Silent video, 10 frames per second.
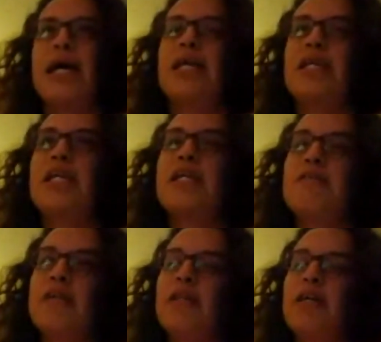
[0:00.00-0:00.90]
And
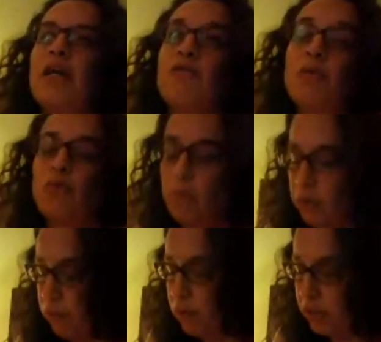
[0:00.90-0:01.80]
then he said that I spoke
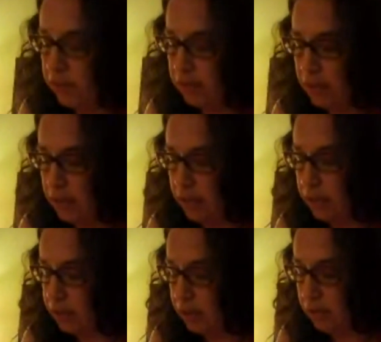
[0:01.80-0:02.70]
to him on the phone. And he said
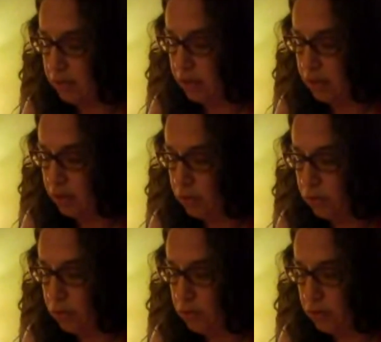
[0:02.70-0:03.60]
that
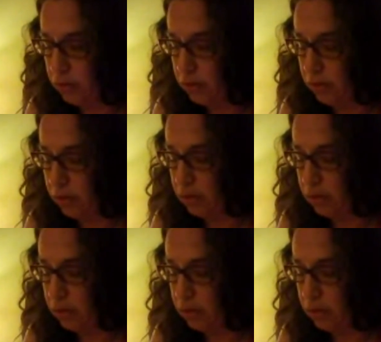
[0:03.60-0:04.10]
those are